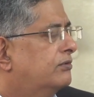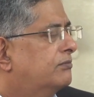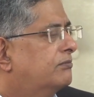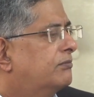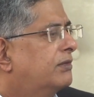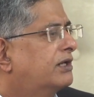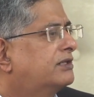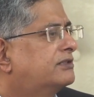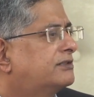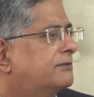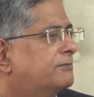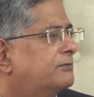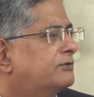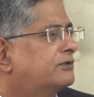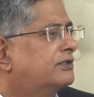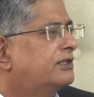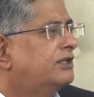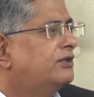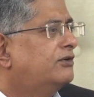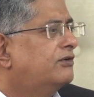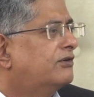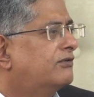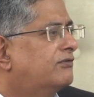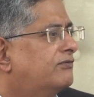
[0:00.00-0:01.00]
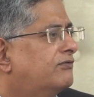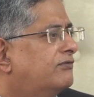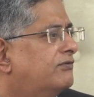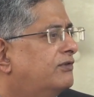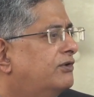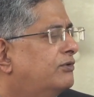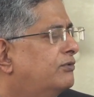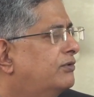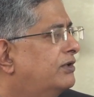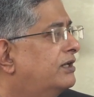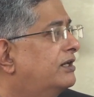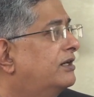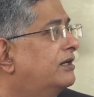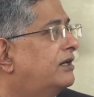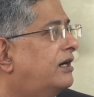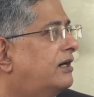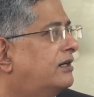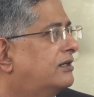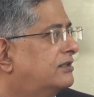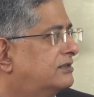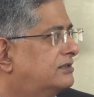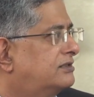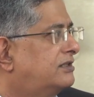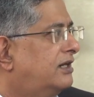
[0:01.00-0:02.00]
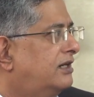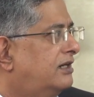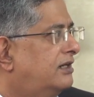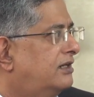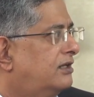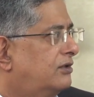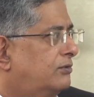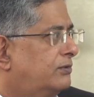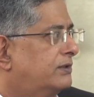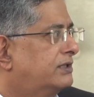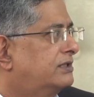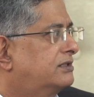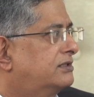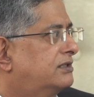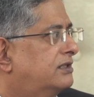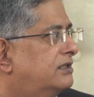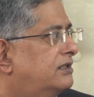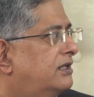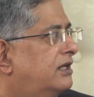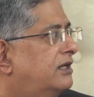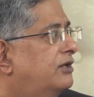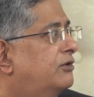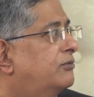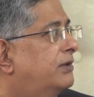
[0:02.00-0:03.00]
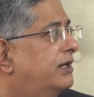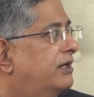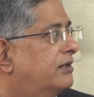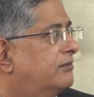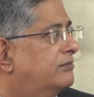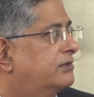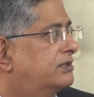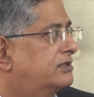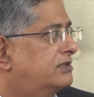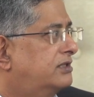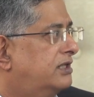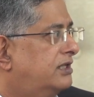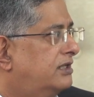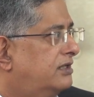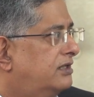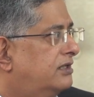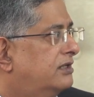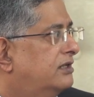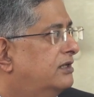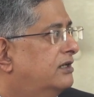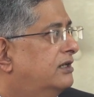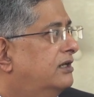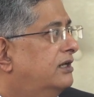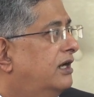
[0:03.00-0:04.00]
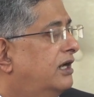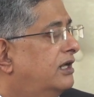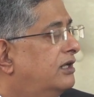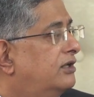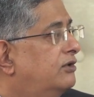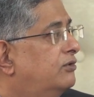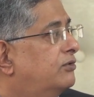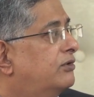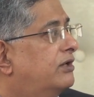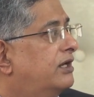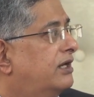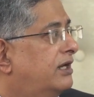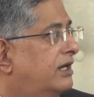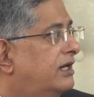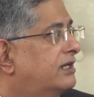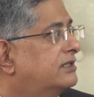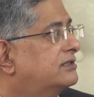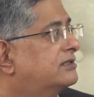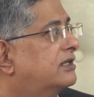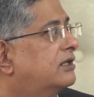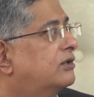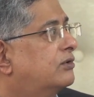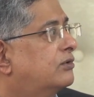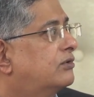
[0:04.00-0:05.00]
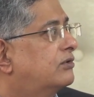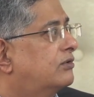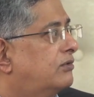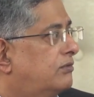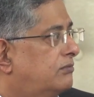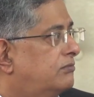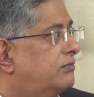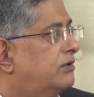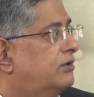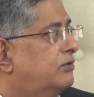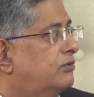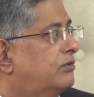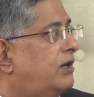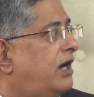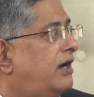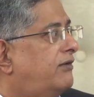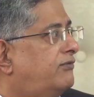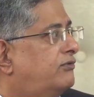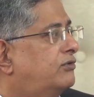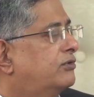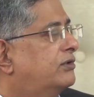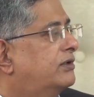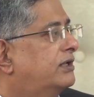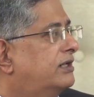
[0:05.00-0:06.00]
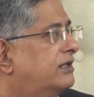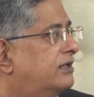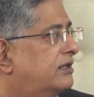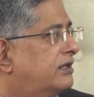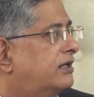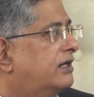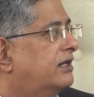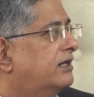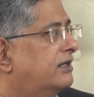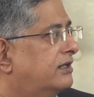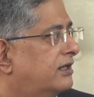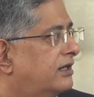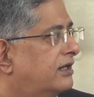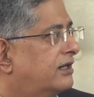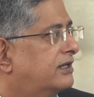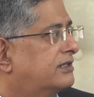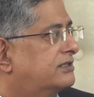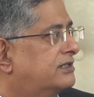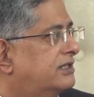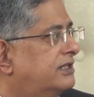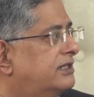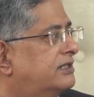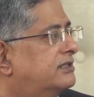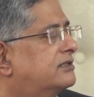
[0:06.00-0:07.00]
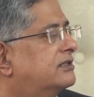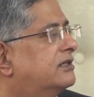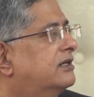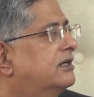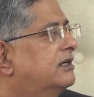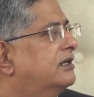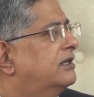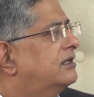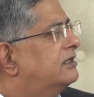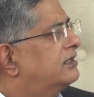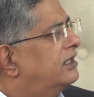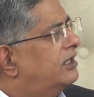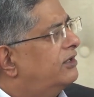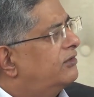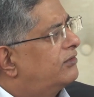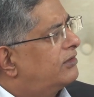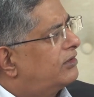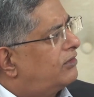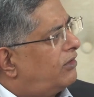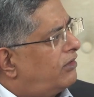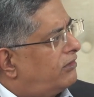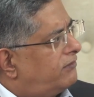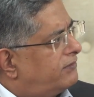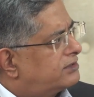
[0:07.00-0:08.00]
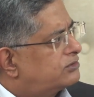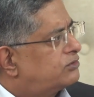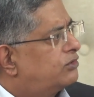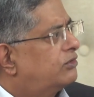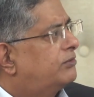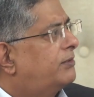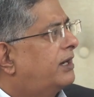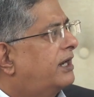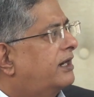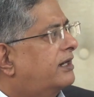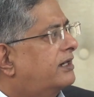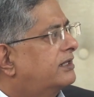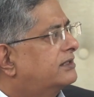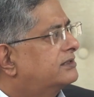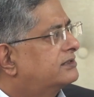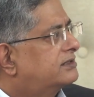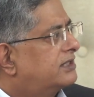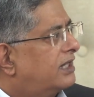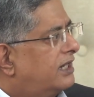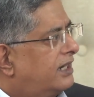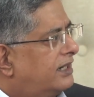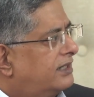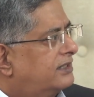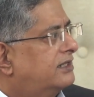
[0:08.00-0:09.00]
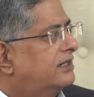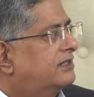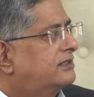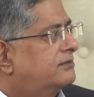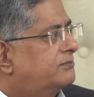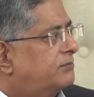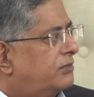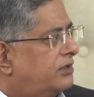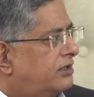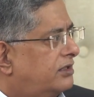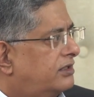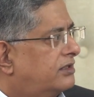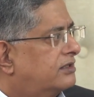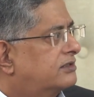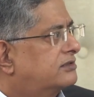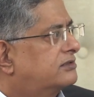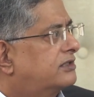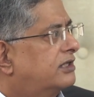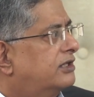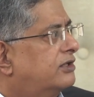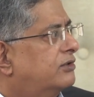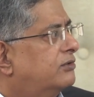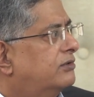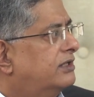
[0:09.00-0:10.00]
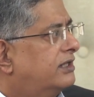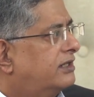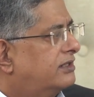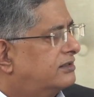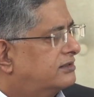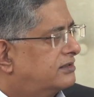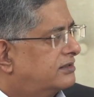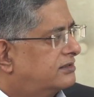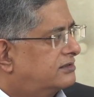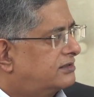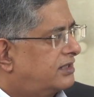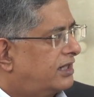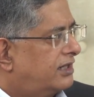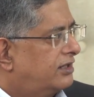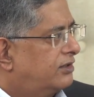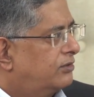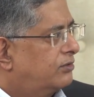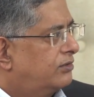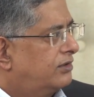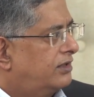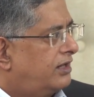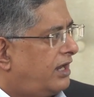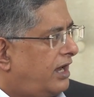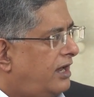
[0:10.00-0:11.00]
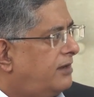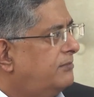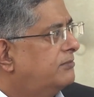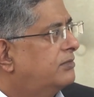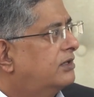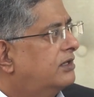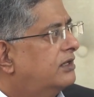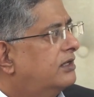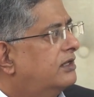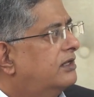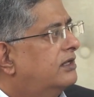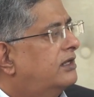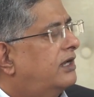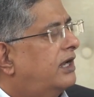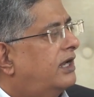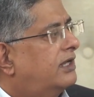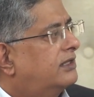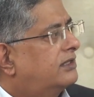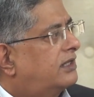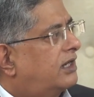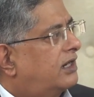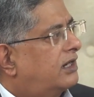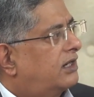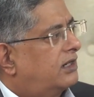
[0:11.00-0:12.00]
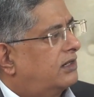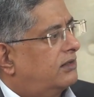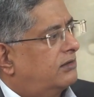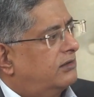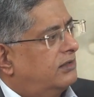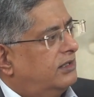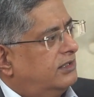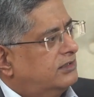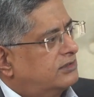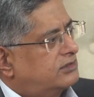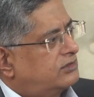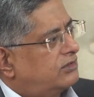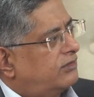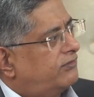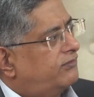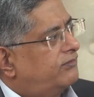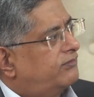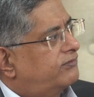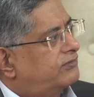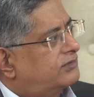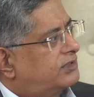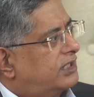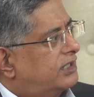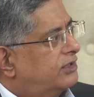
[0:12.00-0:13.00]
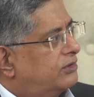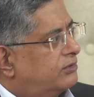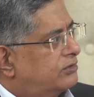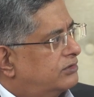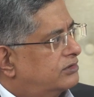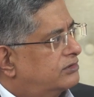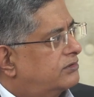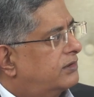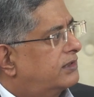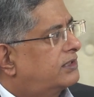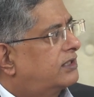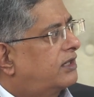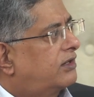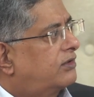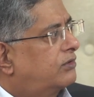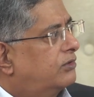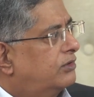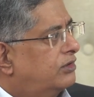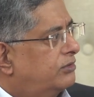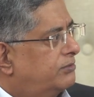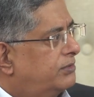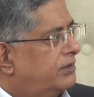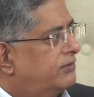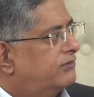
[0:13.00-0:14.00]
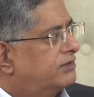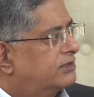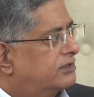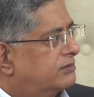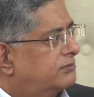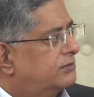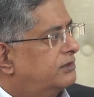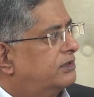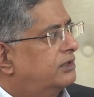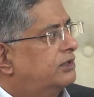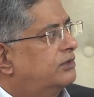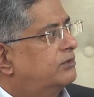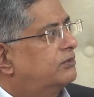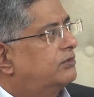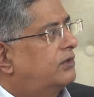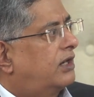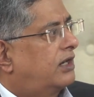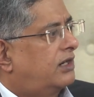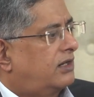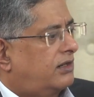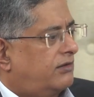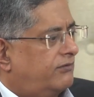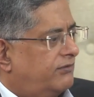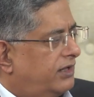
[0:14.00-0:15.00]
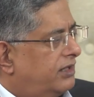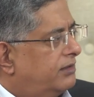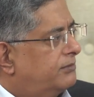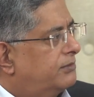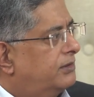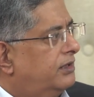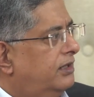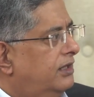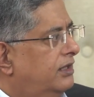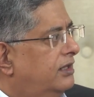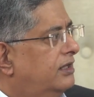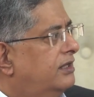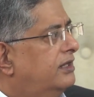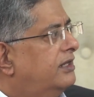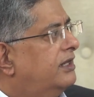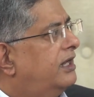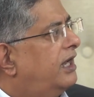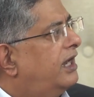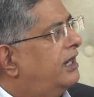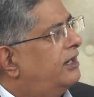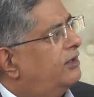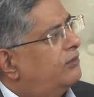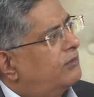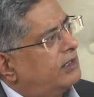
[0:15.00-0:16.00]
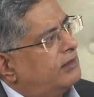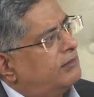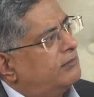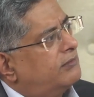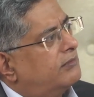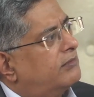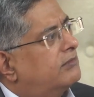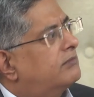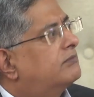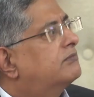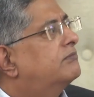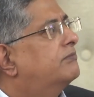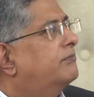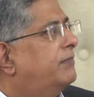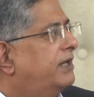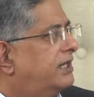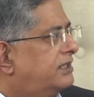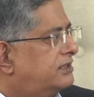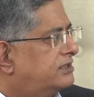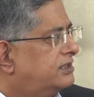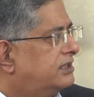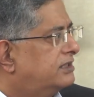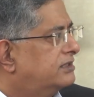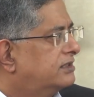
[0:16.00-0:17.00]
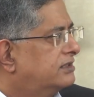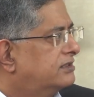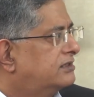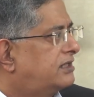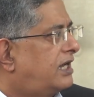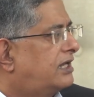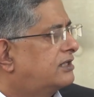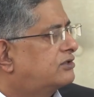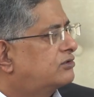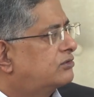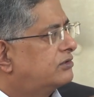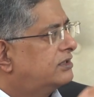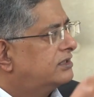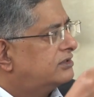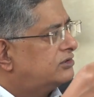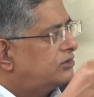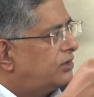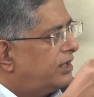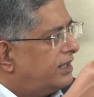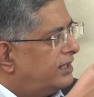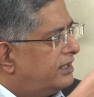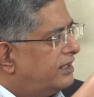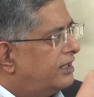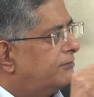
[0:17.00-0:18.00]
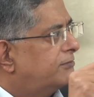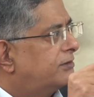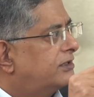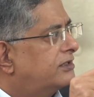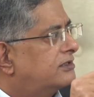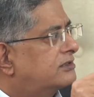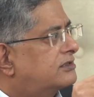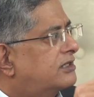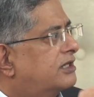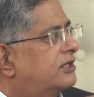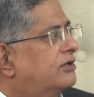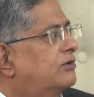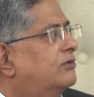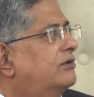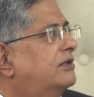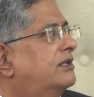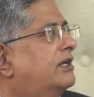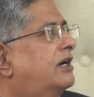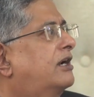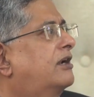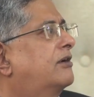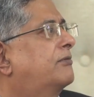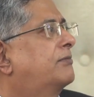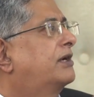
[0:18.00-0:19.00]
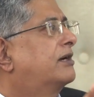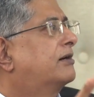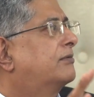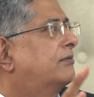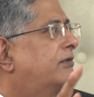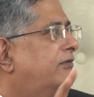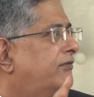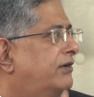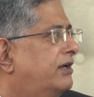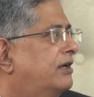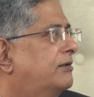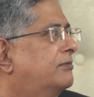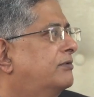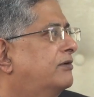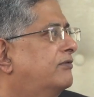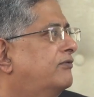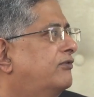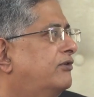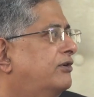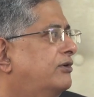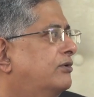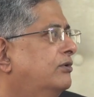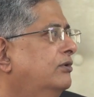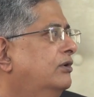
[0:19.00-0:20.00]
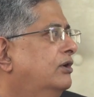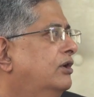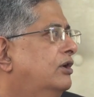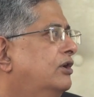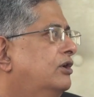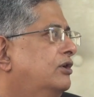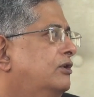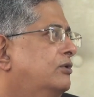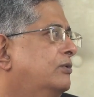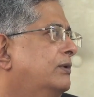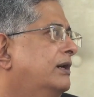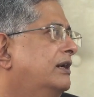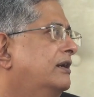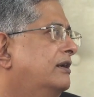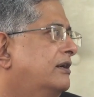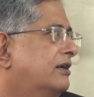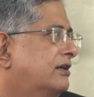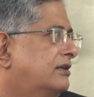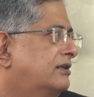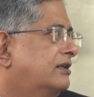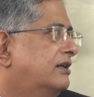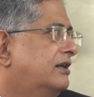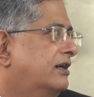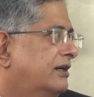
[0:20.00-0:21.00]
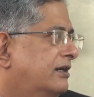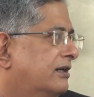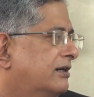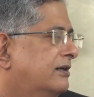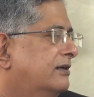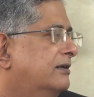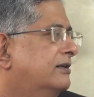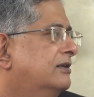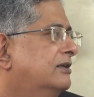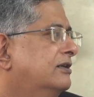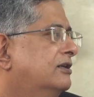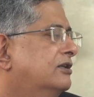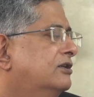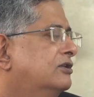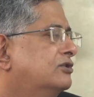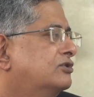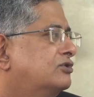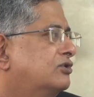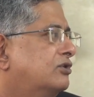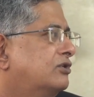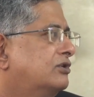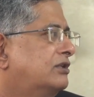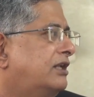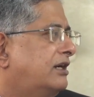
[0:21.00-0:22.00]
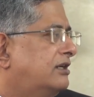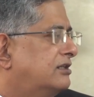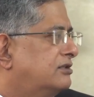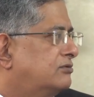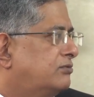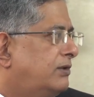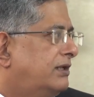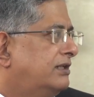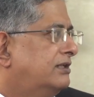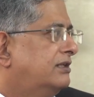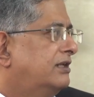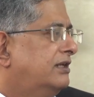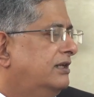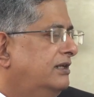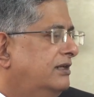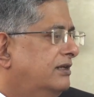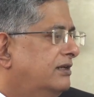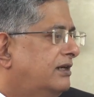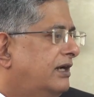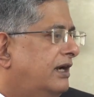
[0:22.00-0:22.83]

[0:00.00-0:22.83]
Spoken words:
But supposing you didn't understand the question and you made a mistake, and you realize that no, you have to enter rental receipts, then you can always go back and select that particular schedule. There is a schedule tab, and there are list of schedules that are going to be visible to you are available, and you can make changes. As soon as you enable a schedule, that will become available for you to enter the data. So that is one thing.